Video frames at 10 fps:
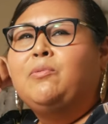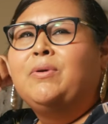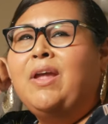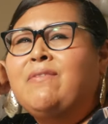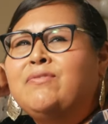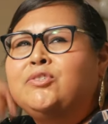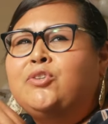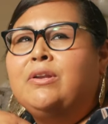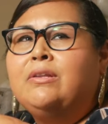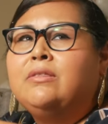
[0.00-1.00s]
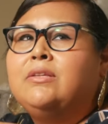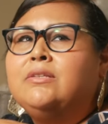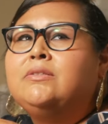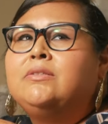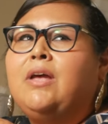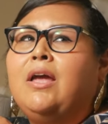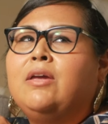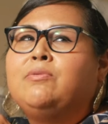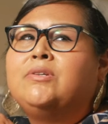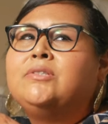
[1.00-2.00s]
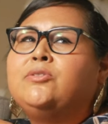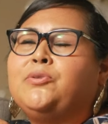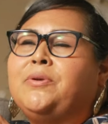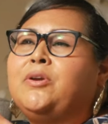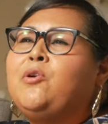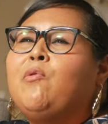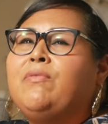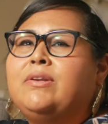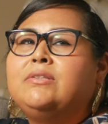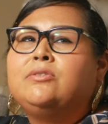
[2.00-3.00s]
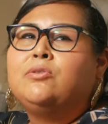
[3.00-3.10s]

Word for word: When I first started this, it was during COVID,